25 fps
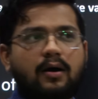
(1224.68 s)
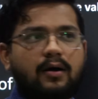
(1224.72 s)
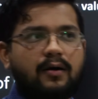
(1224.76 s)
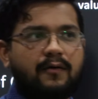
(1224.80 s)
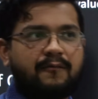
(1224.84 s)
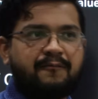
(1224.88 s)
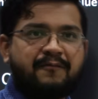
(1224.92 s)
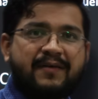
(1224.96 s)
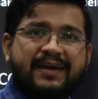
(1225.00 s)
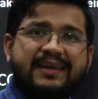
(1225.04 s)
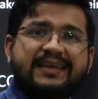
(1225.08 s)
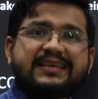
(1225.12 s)

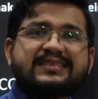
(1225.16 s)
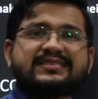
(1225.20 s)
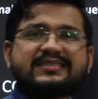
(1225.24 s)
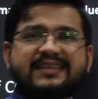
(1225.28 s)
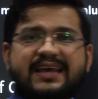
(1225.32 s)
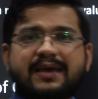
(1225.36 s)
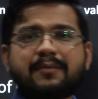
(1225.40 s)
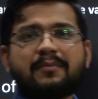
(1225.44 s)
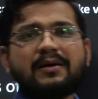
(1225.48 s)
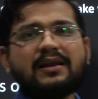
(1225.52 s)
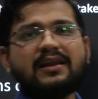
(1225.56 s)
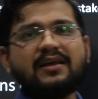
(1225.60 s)
very
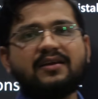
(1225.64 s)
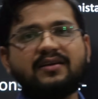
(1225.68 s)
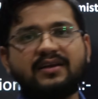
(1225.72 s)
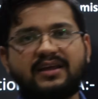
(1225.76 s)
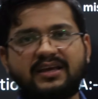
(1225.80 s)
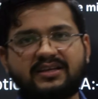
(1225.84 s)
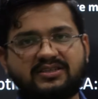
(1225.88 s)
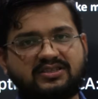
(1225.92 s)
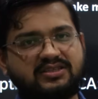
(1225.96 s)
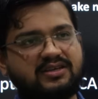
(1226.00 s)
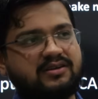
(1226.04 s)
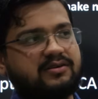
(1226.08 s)
stable in
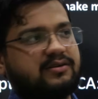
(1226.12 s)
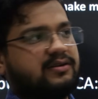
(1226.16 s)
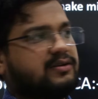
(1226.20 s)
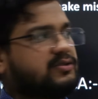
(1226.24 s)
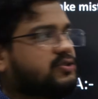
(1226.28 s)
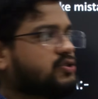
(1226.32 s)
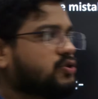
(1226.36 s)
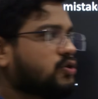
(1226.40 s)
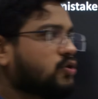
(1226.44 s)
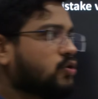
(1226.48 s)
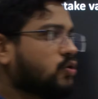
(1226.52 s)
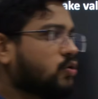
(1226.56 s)
nature.
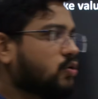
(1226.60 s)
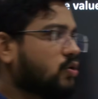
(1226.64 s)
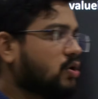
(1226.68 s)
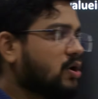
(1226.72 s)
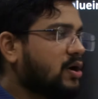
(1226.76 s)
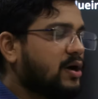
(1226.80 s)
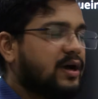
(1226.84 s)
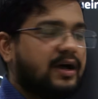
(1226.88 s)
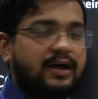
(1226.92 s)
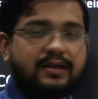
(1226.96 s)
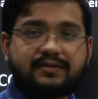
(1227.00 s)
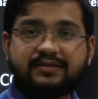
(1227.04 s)
So
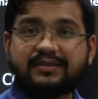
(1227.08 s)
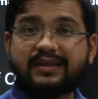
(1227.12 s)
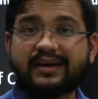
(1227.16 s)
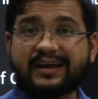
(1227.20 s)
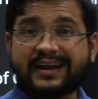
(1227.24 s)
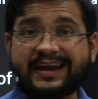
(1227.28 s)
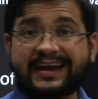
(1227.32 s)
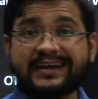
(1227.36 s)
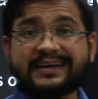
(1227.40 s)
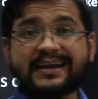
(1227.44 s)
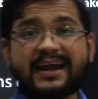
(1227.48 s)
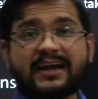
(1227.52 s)
the
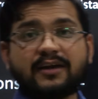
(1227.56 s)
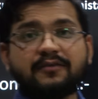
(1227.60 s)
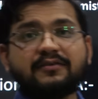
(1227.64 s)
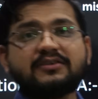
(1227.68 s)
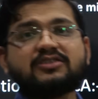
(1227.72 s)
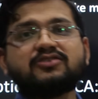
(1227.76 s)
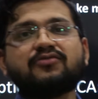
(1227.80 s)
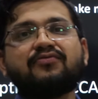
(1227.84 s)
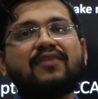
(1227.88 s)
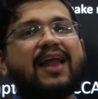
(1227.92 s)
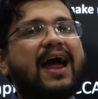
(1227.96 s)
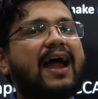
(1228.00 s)
rate at
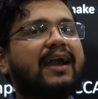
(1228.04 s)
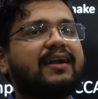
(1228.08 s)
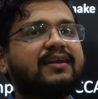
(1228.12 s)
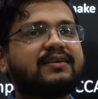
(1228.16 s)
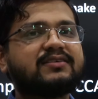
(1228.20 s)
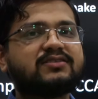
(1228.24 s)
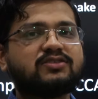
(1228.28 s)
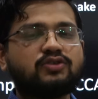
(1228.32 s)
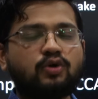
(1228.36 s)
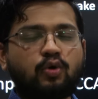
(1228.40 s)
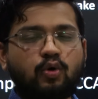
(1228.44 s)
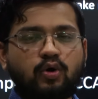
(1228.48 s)
which flat
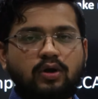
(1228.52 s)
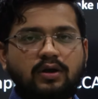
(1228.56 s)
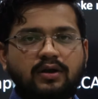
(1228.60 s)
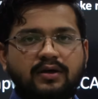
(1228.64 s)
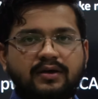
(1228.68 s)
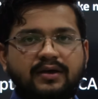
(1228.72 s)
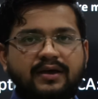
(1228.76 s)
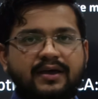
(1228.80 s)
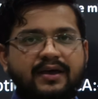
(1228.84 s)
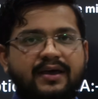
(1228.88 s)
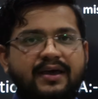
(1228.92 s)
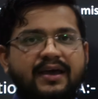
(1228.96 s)
is sold
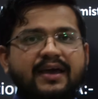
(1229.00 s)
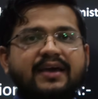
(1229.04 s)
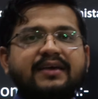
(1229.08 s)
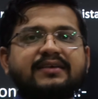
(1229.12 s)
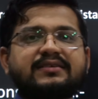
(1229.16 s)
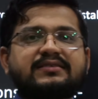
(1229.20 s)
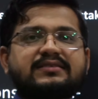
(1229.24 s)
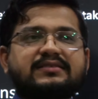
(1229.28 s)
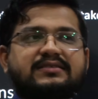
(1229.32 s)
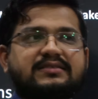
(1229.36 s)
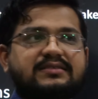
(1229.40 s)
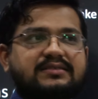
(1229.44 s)

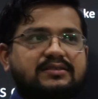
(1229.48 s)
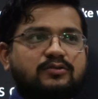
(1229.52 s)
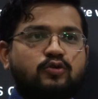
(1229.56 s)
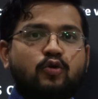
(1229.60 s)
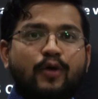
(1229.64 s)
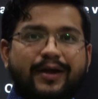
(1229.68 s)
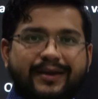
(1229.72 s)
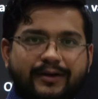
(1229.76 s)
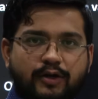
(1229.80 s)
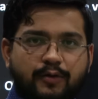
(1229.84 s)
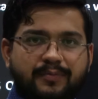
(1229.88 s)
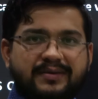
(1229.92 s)
is
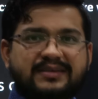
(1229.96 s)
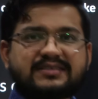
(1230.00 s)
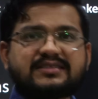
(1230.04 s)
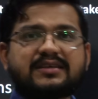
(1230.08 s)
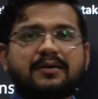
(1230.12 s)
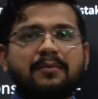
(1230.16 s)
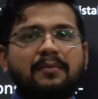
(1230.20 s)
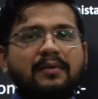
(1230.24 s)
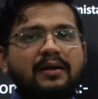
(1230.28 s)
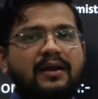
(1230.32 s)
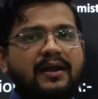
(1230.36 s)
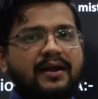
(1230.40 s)
going to be
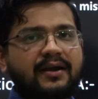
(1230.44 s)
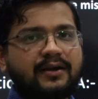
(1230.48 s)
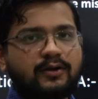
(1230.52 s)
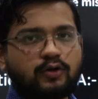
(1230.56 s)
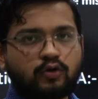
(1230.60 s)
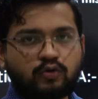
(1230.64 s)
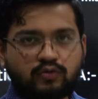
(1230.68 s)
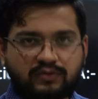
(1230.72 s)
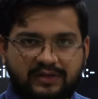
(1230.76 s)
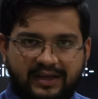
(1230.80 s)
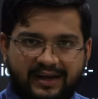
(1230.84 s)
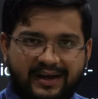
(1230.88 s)
similar
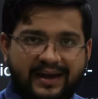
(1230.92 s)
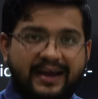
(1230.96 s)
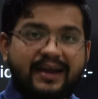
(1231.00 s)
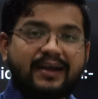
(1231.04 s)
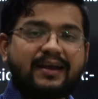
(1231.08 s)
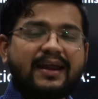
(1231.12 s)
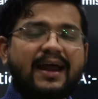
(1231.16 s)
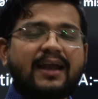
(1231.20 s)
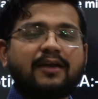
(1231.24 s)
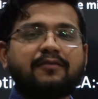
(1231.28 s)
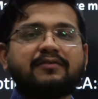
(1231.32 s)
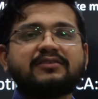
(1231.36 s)
to the rate
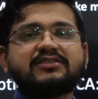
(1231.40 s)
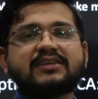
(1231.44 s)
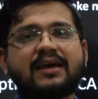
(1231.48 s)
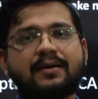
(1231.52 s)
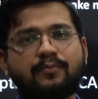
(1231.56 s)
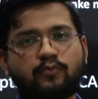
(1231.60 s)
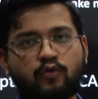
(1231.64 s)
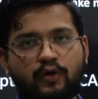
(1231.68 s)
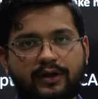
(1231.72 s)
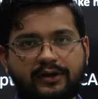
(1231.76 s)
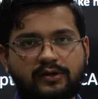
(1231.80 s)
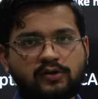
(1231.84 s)
at which I am
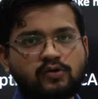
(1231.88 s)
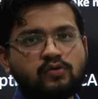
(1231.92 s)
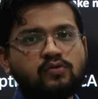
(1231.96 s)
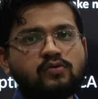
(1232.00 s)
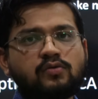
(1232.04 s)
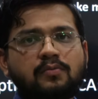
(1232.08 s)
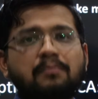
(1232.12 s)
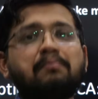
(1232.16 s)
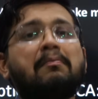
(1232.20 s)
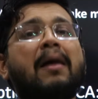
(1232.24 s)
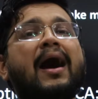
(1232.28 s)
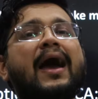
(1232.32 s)
going to
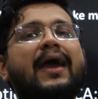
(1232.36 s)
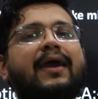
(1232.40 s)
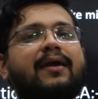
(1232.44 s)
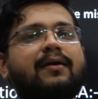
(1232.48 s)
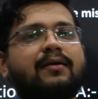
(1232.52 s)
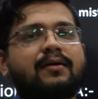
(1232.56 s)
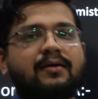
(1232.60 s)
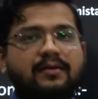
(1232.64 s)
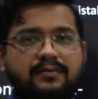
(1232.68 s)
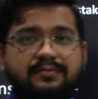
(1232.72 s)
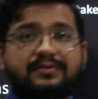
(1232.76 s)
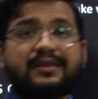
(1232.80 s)
buy,
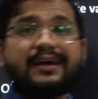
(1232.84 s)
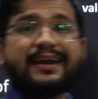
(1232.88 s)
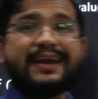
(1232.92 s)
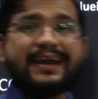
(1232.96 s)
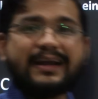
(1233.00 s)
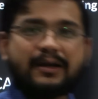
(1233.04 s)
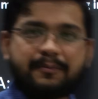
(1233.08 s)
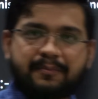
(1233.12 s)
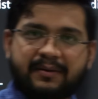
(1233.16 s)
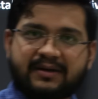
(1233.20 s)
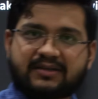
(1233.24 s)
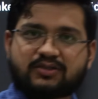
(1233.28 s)
the
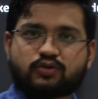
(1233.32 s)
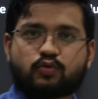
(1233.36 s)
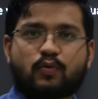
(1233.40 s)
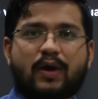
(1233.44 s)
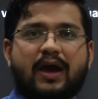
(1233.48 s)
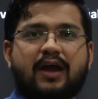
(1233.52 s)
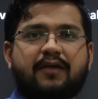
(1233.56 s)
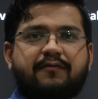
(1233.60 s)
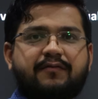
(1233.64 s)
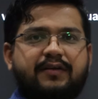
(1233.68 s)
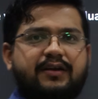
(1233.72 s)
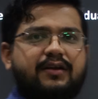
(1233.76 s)
rate per
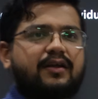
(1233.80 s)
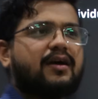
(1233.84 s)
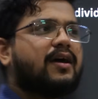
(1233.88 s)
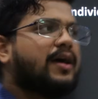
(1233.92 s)
square feet,